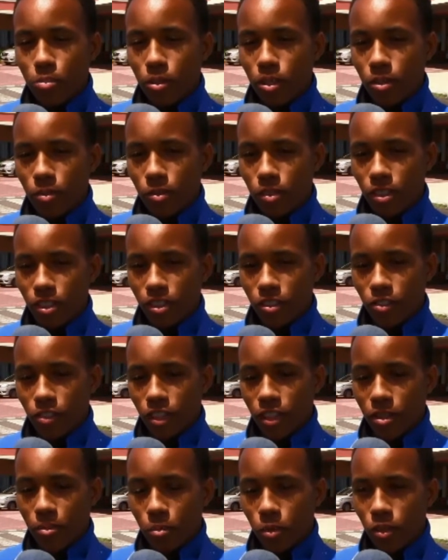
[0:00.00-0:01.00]
probably
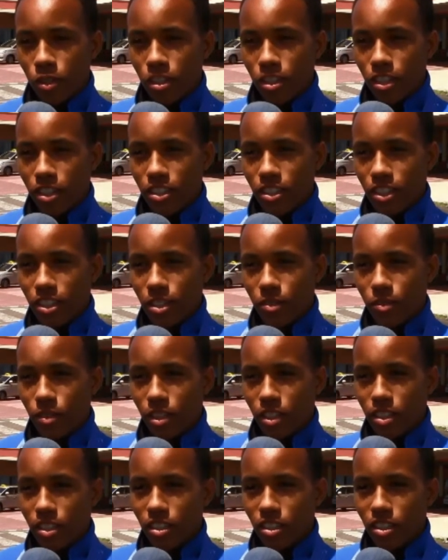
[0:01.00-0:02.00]
ran more than them
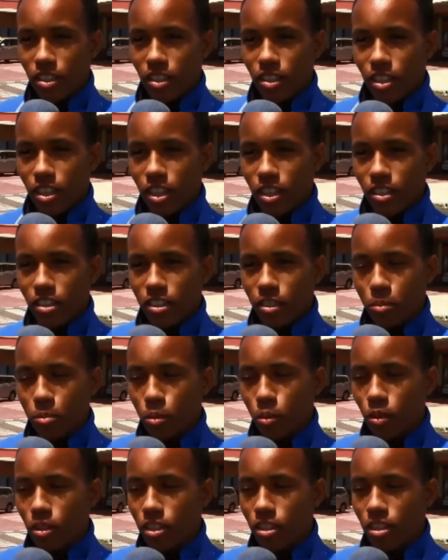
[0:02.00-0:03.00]
and actually
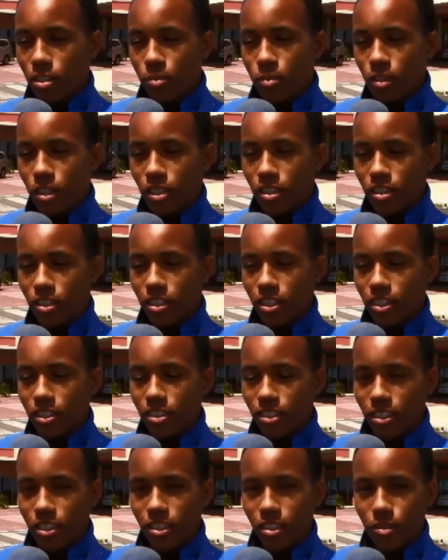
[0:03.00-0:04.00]
pulled a comeback
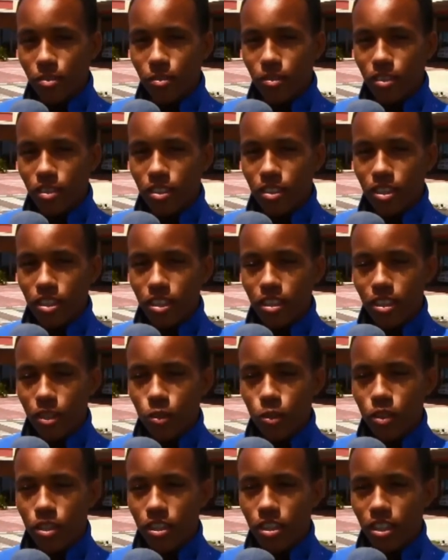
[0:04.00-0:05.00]
against them. I think
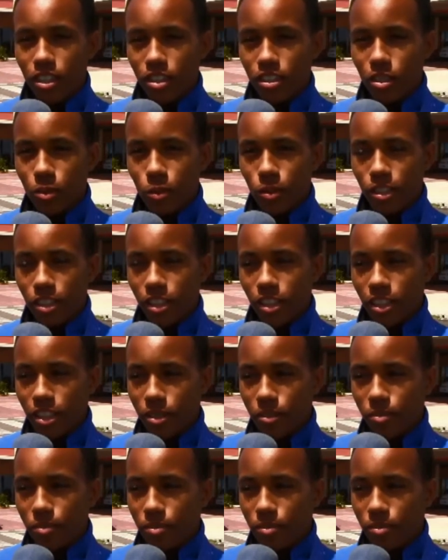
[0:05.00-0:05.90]
we could have actually won the game.